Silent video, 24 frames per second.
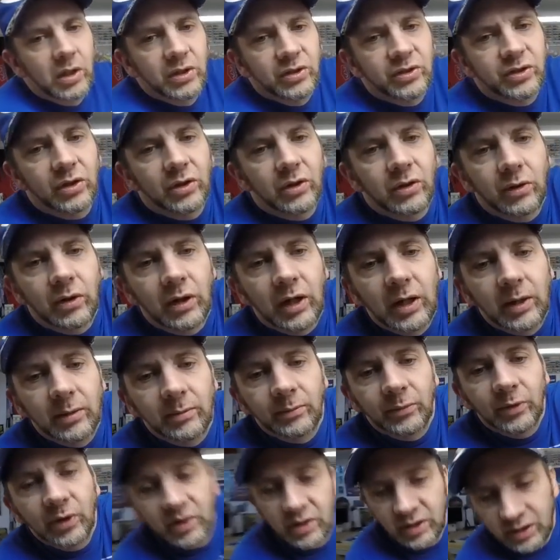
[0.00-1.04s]
So
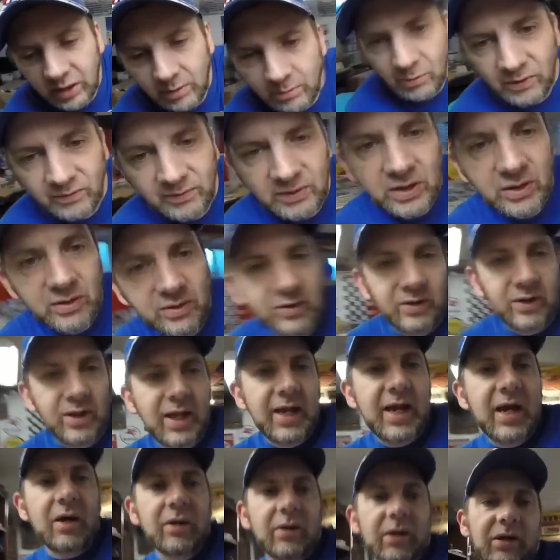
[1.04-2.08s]
um, we're going to come over here to the
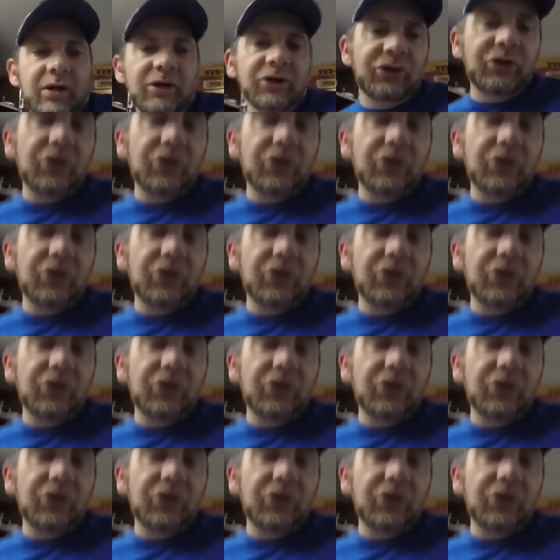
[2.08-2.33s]
layout. I'm going